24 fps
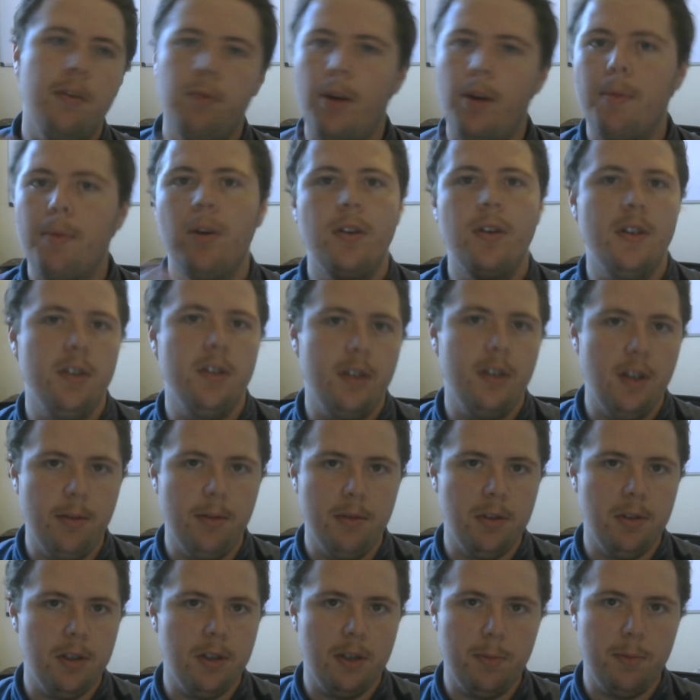WebRTC
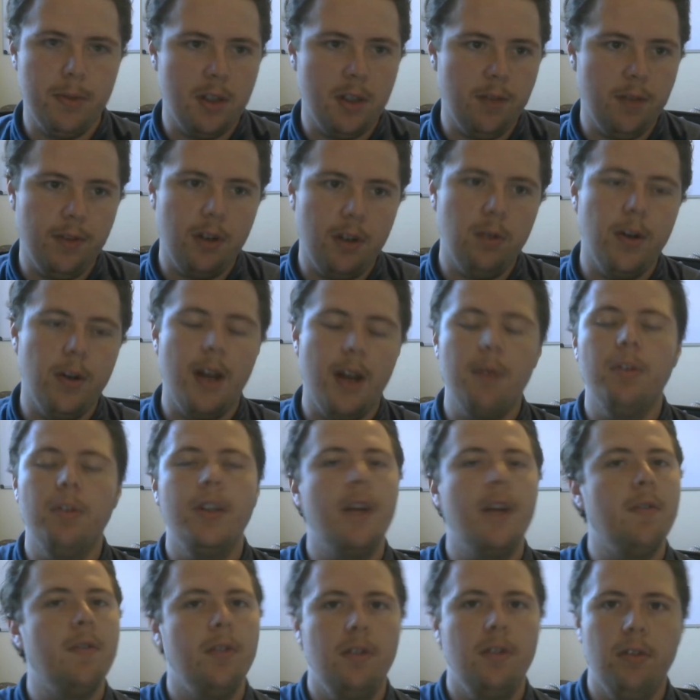was the specific one. I will
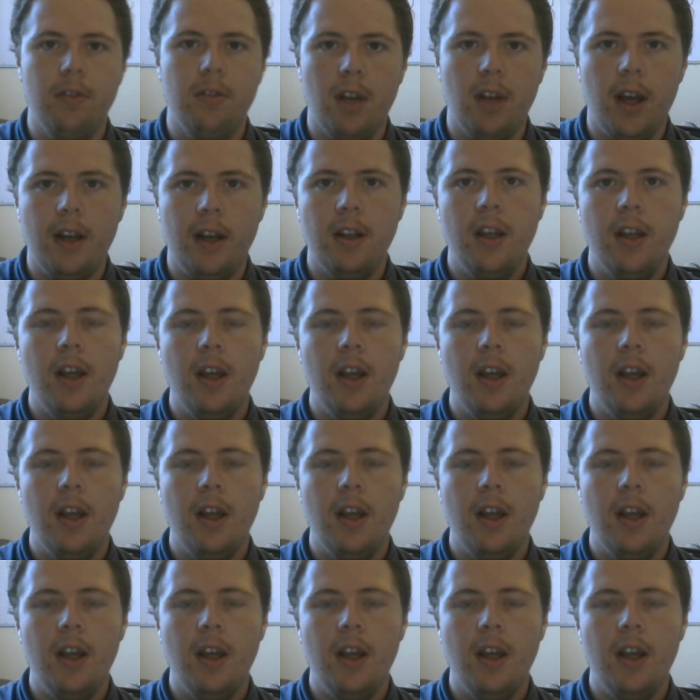never do that.